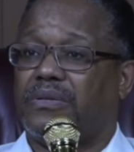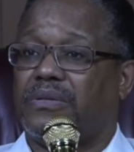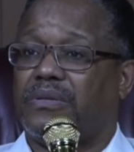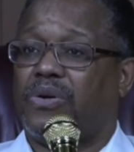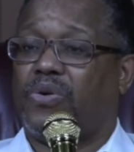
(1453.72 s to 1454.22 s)

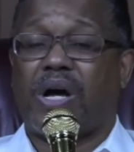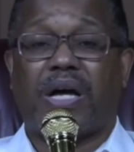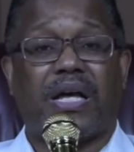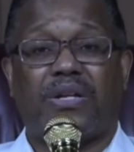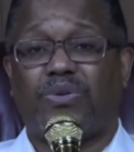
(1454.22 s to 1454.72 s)
time. Oh,
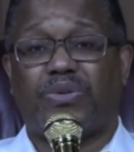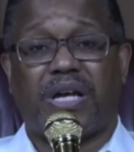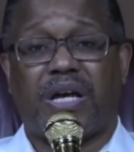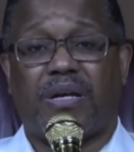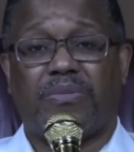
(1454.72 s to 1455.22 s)
I got no
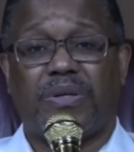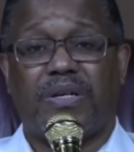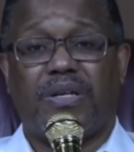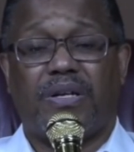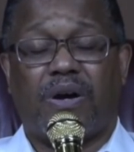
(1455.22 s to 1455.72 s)
time.
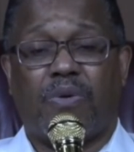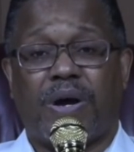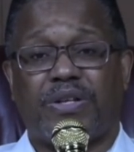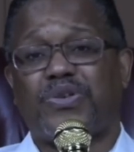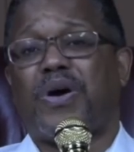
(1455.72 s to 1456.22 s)
All
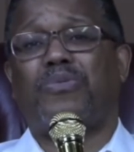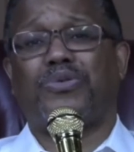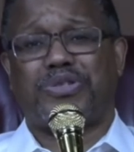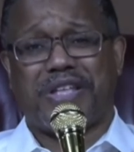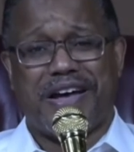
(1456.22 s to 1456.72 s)
right, so I'm
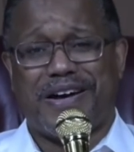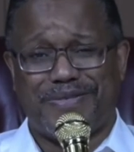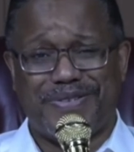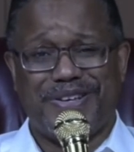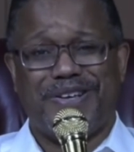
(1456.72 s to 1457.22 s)
gonna
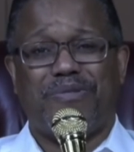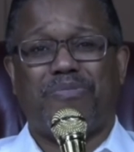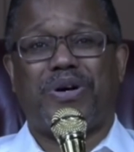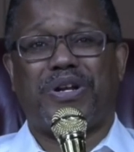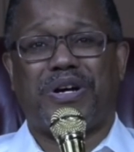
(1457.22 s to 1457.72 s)
stop.
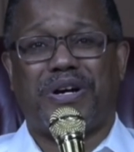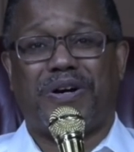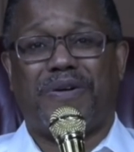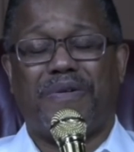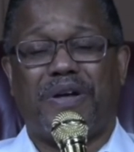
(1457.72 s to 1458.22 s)
But
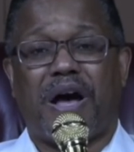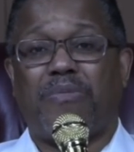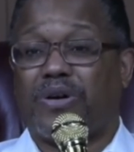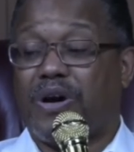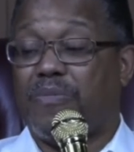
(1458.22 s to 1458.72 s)
uh,
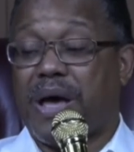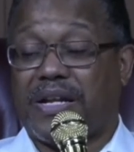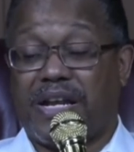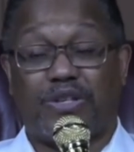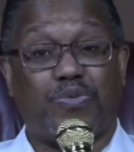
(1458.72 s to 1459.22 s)
I'm gonna come
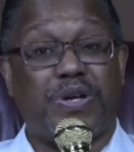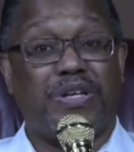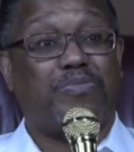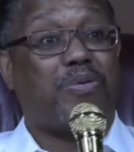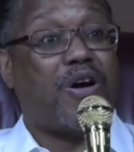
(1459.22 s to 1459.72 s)
back next
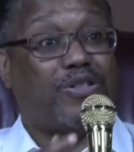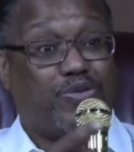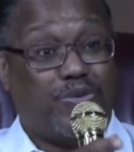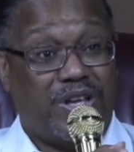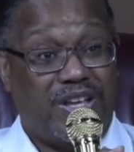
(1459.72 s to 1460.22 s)
week,
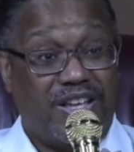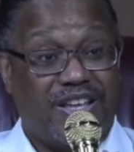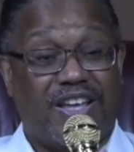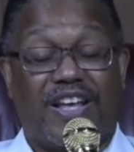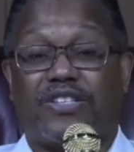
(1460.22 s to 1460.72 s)
part three,
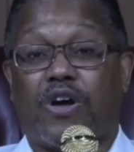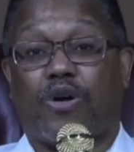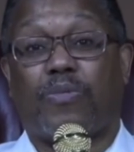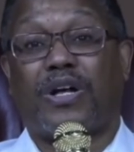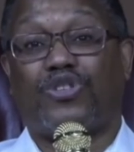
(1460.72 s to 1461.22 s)
and
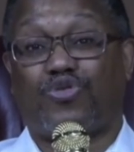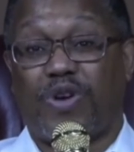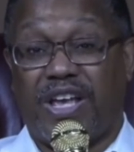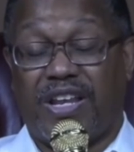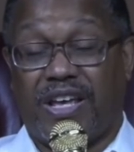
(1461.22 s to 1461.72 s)
talk about
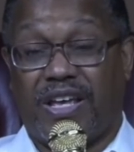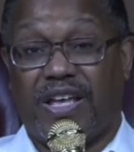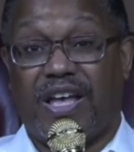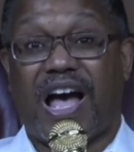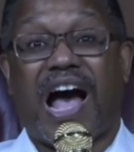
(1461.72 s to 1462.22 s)

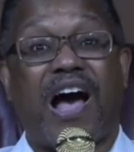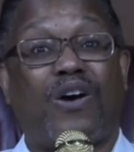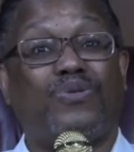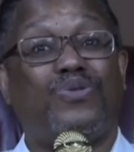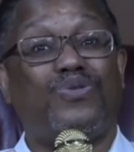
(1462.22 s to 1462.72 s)
training.
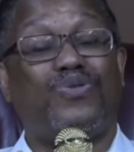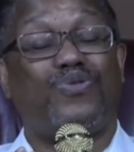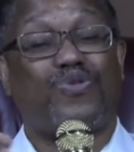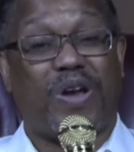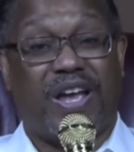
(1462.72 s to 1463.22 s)
How do
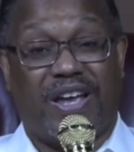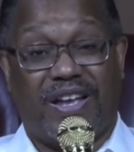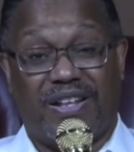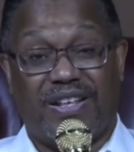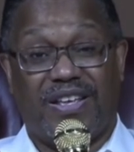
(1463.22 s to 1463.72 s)
you
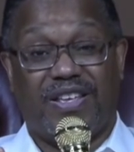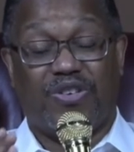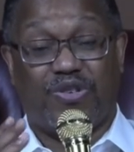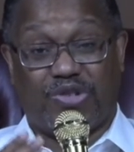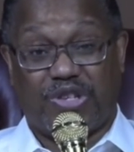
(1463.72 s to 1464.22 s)
train
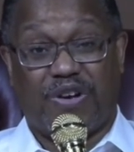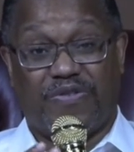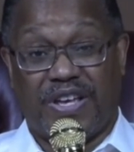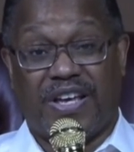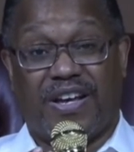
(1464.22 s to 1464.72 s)

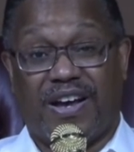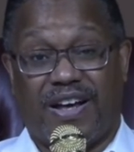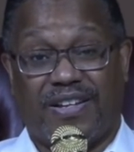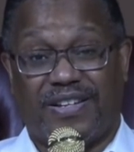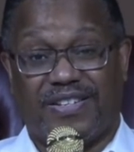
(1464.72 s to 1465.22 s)
yourself in
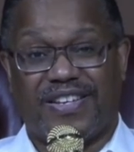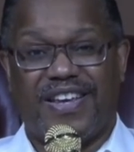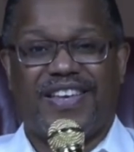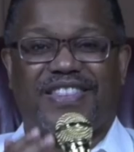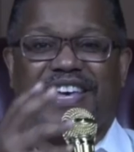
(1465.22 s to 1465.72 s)
godliness?
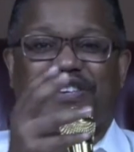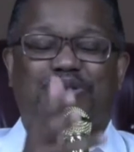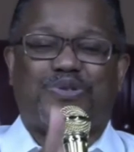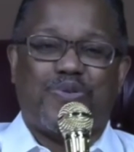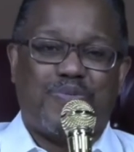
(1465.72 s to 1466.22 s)

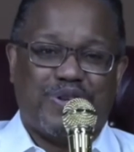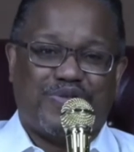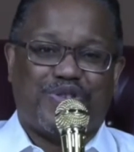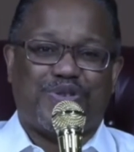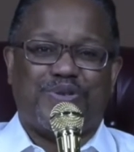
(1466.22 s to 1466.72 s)
Thank you so
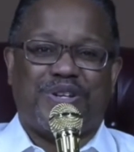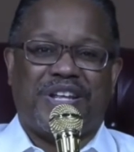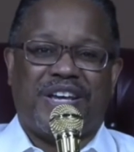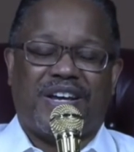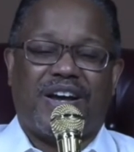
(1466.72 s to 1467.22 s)
much for
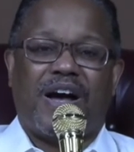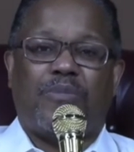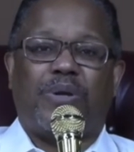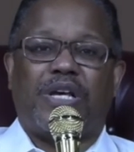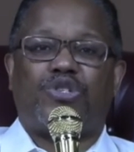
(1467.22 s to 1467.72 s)
tuning in.
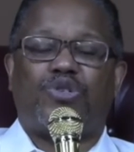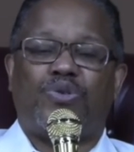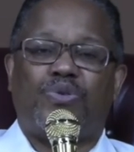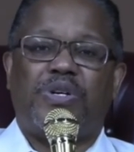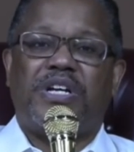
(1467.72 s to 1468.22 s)
God bless
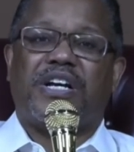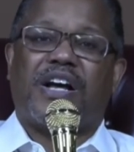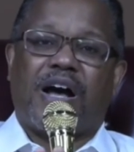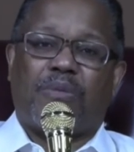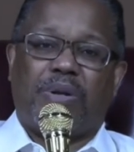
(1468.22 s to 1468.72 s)
you.
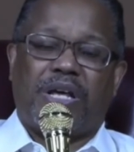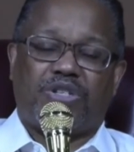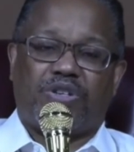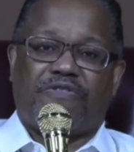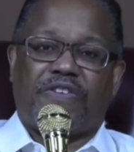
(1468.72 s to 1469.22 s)
God
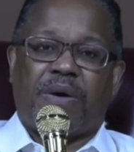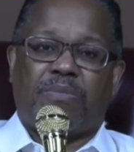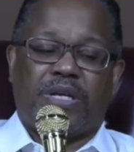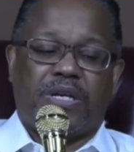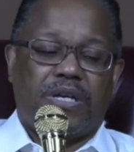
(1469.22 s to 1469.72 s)
bless your
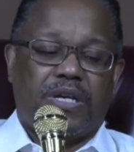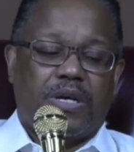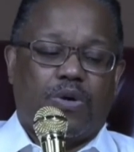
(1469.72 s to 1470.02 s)
family.